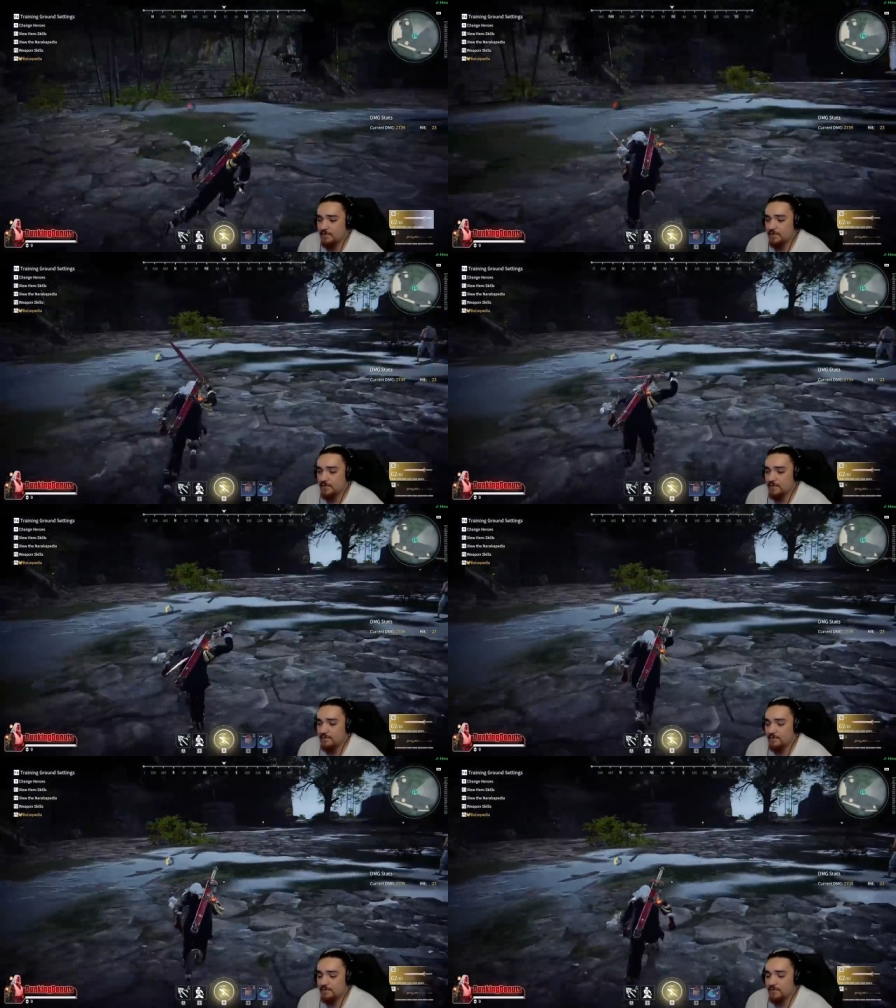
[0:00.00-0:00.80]
Yeah.
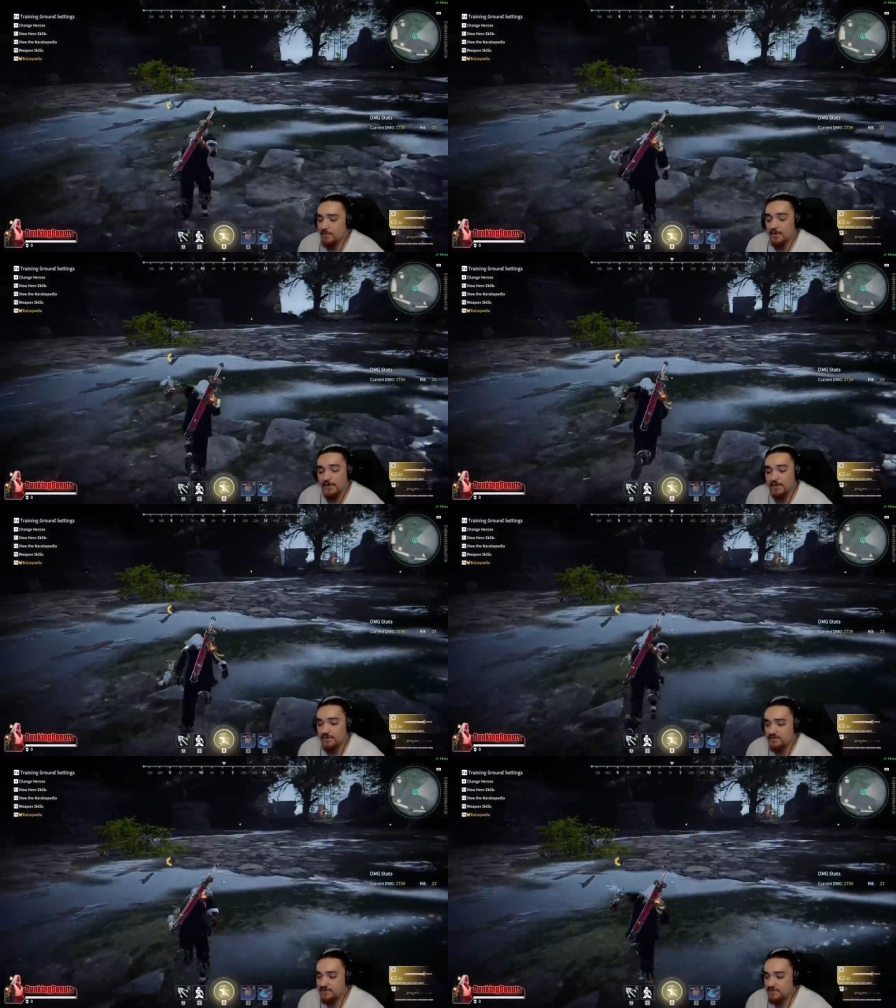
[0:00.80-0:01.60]
All it
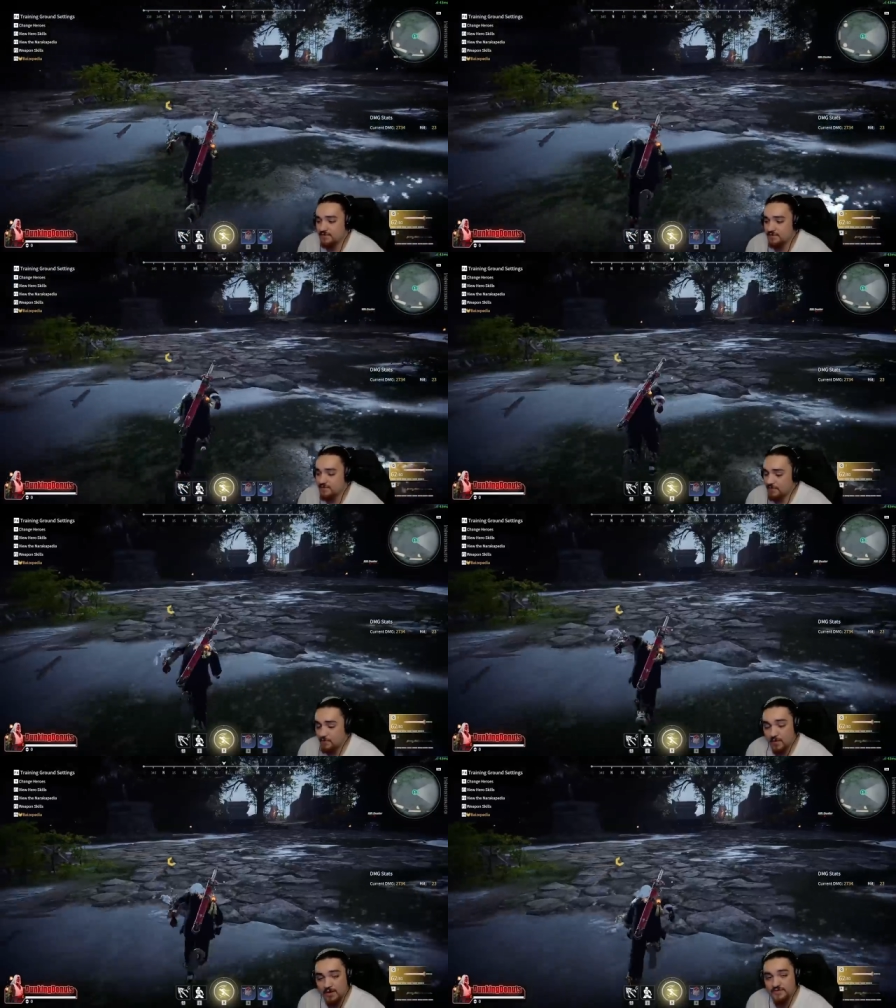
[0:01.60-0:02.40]
is,
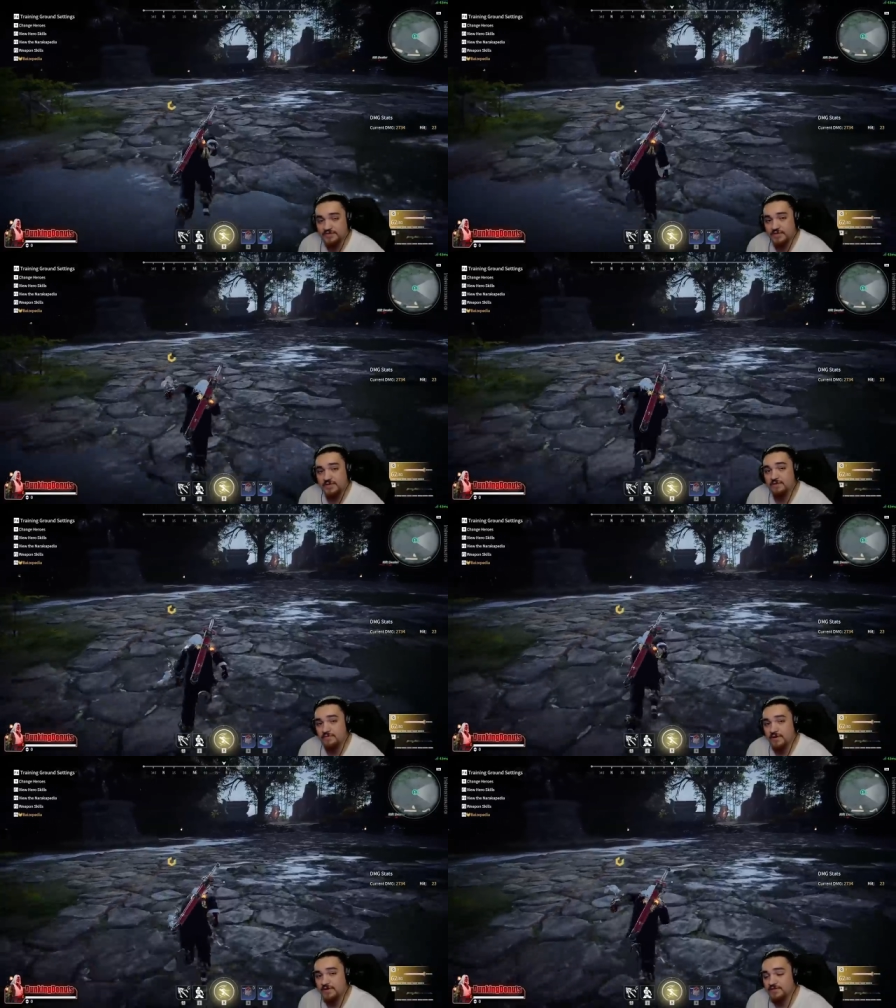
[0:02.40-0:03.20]
whilst in
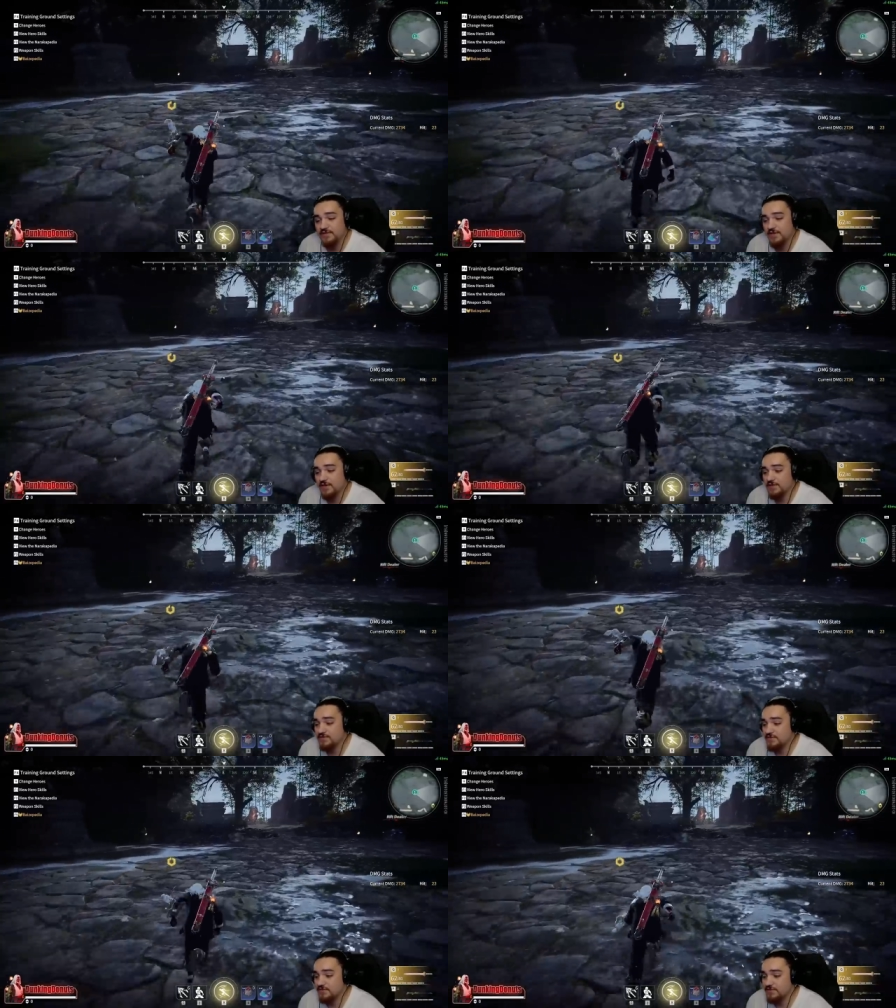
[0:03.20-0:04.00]
running state, as
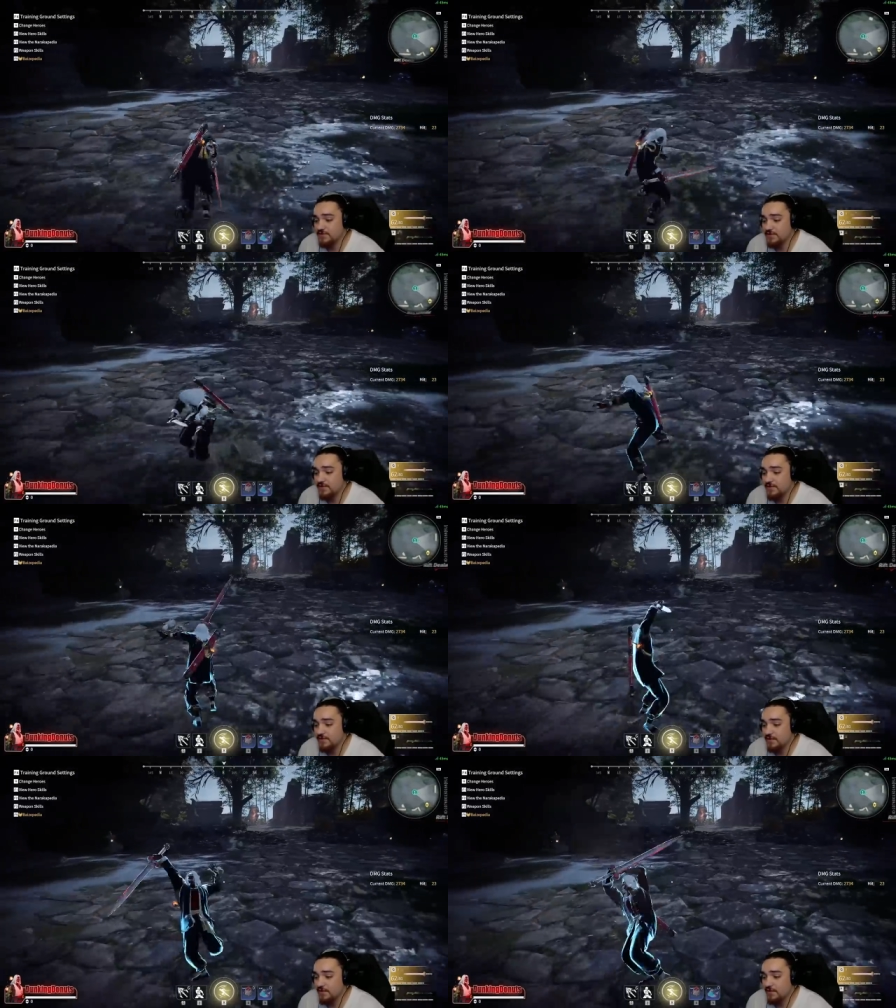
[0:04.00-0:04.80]
you can see,
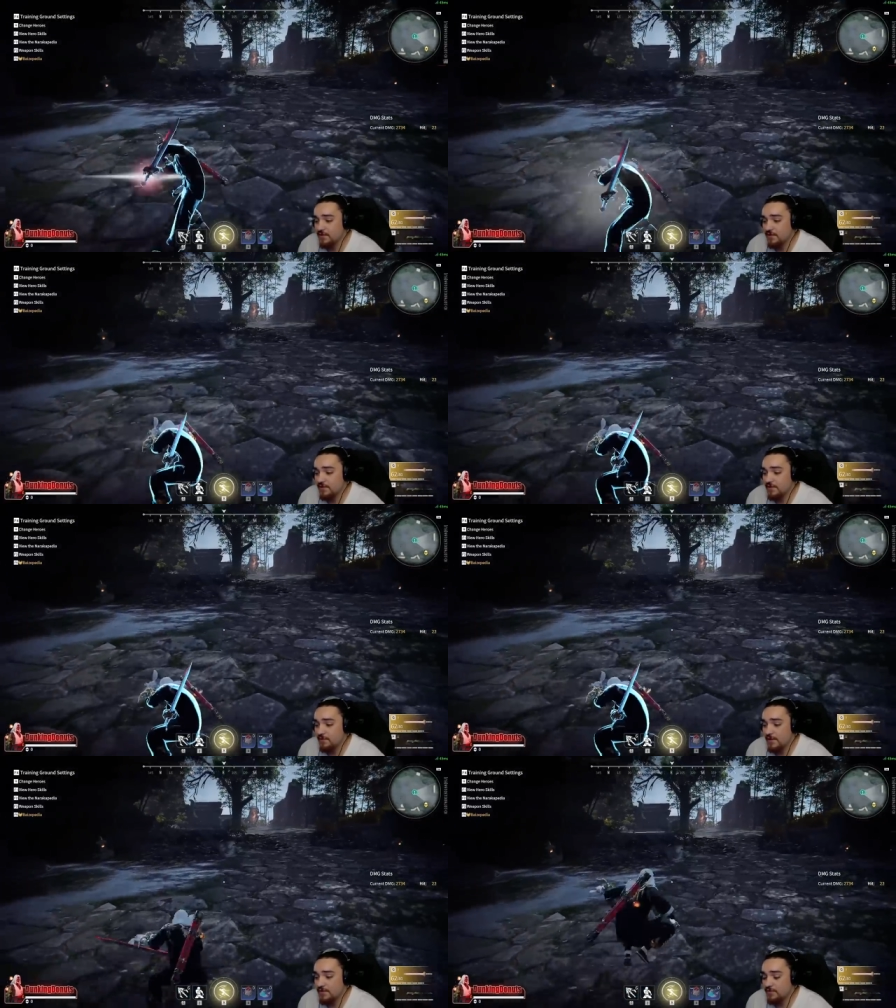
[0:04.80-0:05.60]

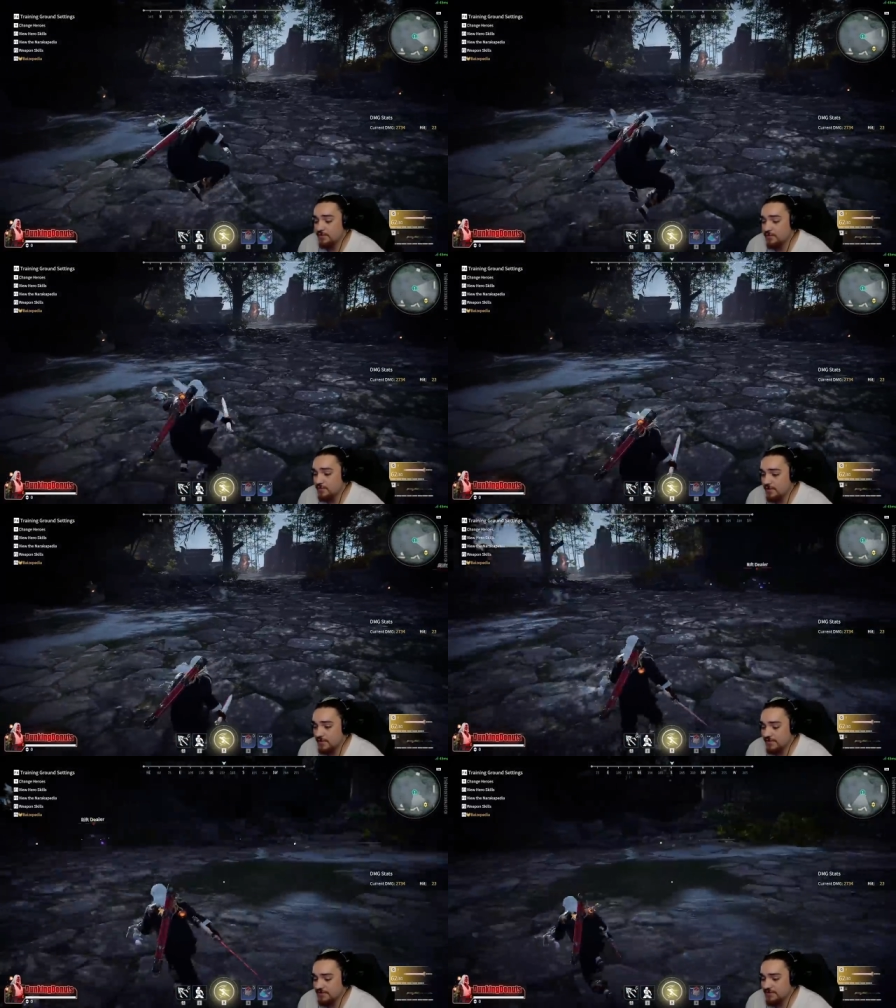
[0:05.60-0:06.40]
when you are
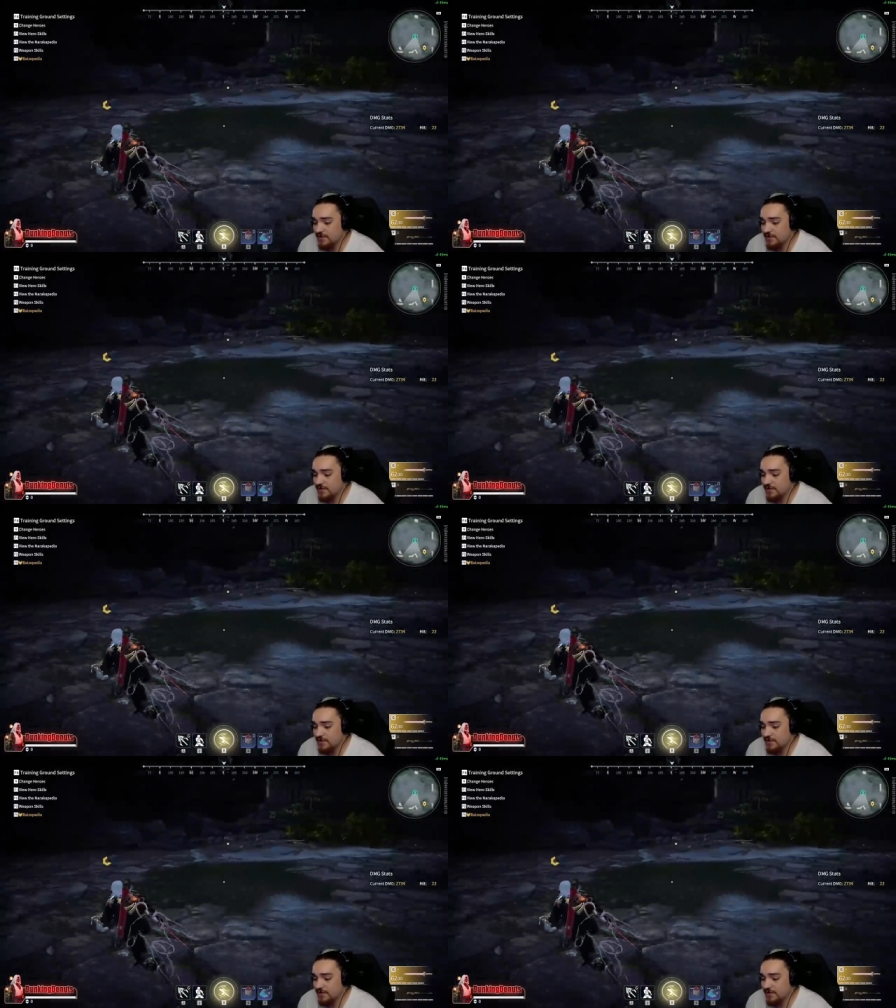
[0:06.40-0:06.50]
doing this